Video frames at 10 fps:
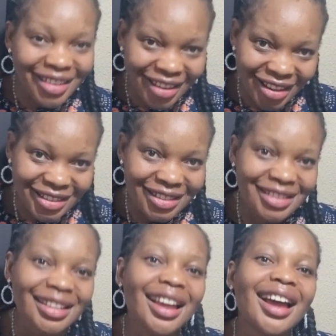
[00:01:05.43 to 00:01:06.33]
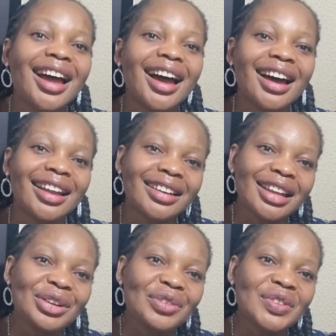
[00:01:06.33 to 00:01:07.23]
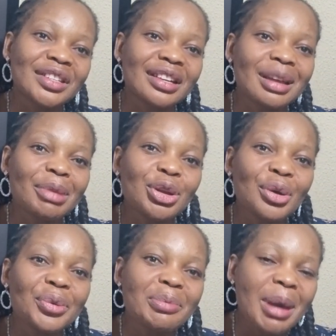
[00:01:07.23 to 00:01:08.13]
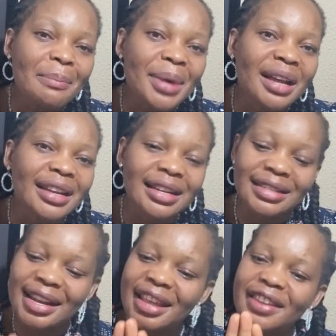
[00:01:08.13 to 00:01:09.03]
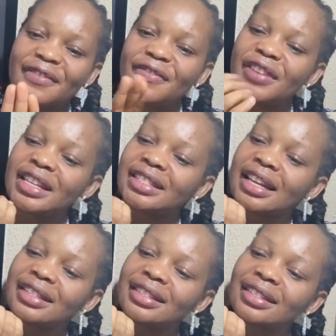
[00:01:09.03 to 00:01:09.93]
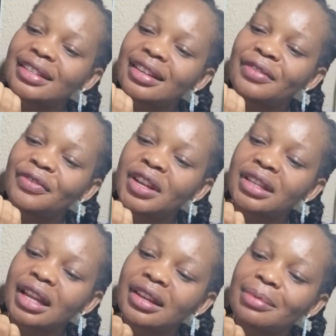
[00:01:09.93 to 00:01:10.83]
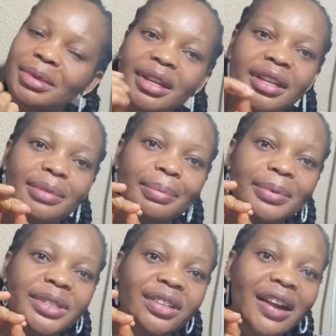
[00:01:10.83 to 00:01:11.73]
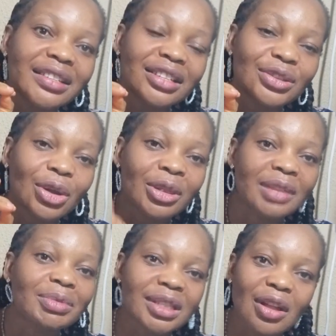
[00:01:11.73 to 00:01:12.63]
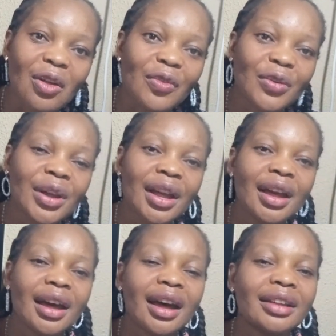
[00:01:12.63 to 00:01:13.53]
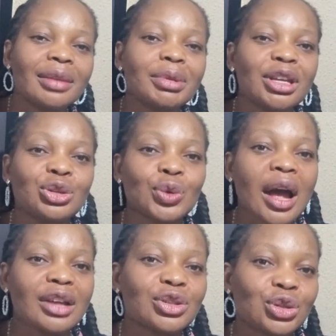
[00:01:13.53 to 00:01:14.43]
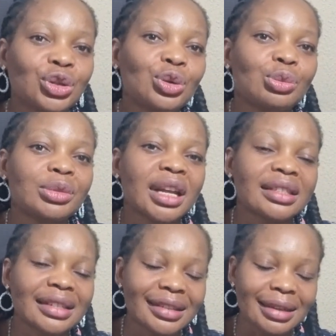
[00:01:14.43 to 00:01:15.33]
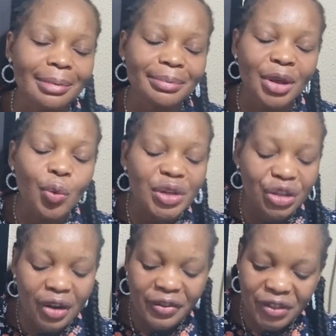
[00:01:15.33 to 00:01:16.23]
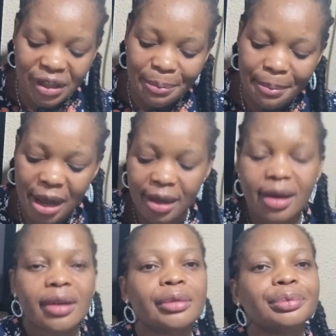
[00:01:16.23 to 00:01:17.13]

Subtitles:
Yes. And at the end of the day, they may not remember that they inflicted the scratches on themselves, and they begin to assume that is a witchcrafty mark.